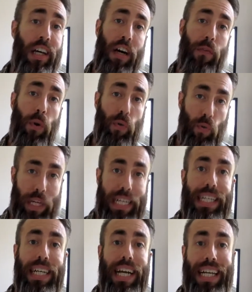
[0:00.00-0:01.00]
of what
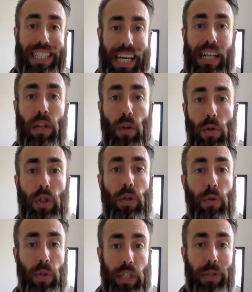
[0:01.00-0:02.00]
reading and
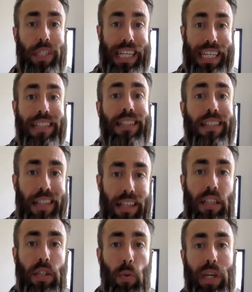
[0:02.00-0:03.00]
technological use is in
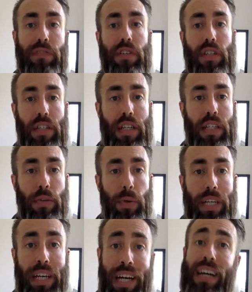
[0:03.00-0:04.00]
the 21st
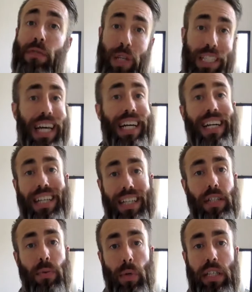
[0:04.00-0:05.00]
century for exactly
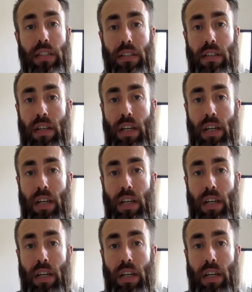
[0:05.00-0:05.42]
this reason.